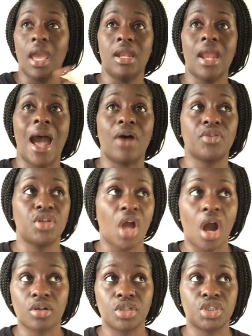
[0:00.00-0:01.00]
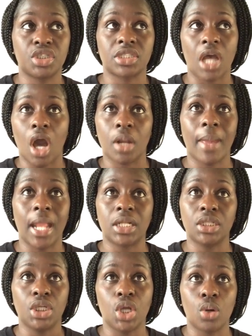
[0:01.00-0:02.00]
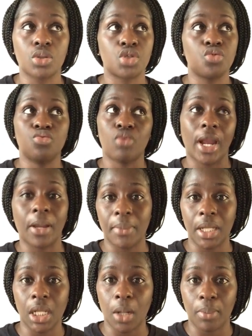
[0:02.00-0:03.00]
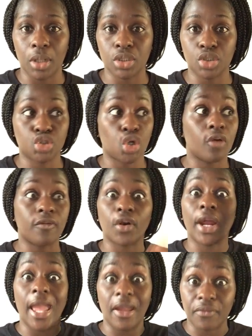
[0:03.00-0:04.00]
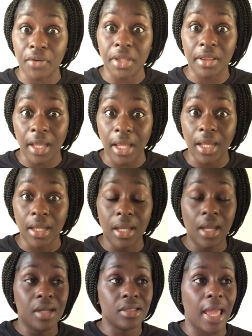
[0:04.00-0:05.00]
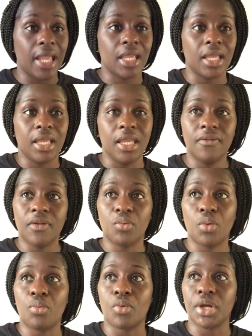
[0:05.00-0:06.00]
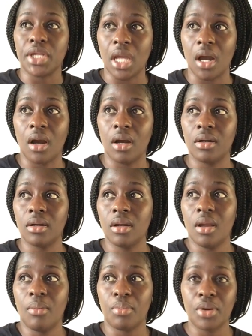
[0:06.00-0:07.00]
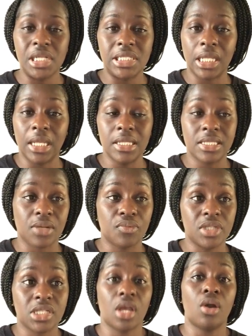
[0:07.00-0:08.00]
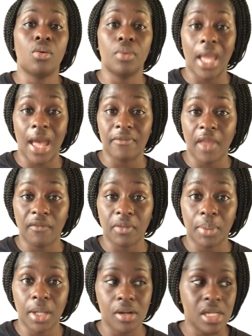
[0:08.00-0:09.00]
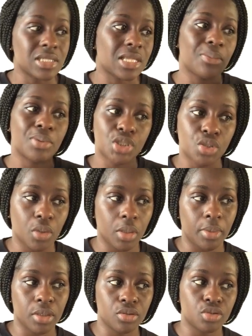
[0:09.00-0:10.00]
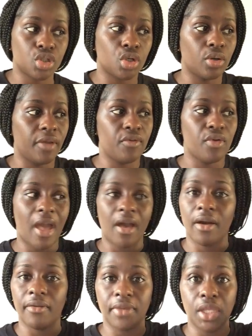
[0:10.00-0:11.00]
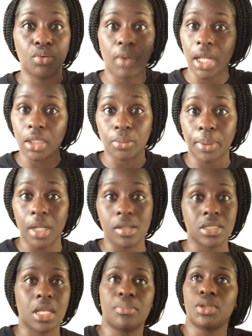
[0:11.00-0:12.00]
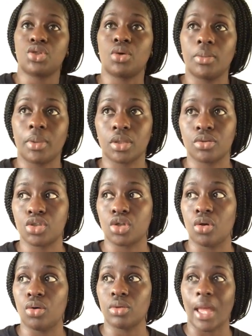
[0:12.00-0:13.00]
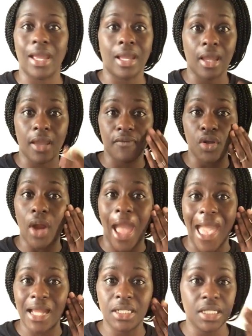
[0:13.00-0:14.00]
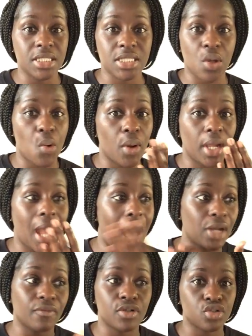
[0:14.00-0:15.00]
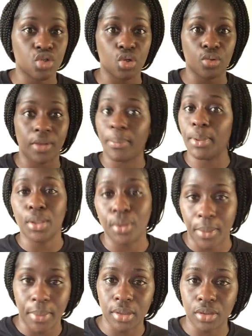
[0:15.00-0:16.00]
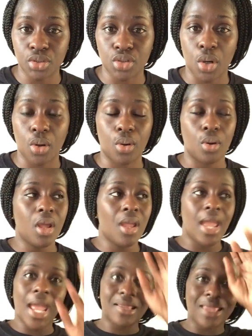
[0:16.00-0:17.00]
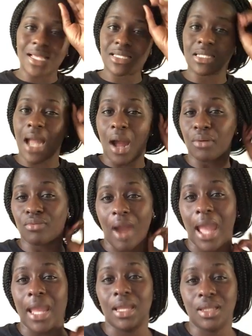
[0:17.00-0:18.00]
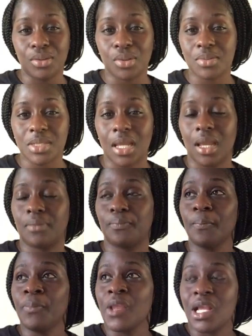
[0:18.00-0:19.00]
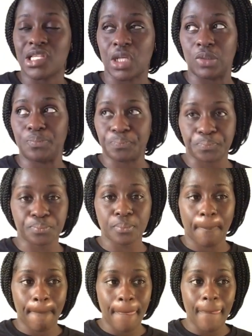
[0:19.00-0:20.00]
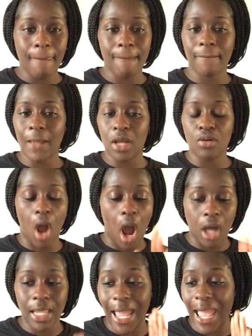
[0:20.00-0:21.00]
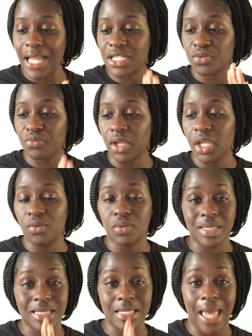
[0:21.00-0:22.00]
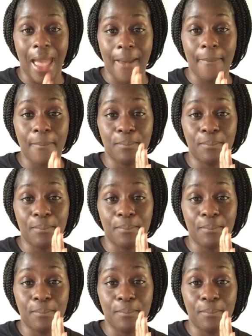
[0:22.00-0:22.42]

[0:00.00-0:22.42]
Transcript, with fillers: and how the doctors just automatically go to recommending a birth control for everything. Like, even when we're young, preteens, and we say, oh, we have heavy periods, they put you on a birth control. If you have irregular periods, they put you on a birth control. Like, if your acne is going out of control, they put you on a birth control. And that's not right. You know what I'm saying? So all I had to read was that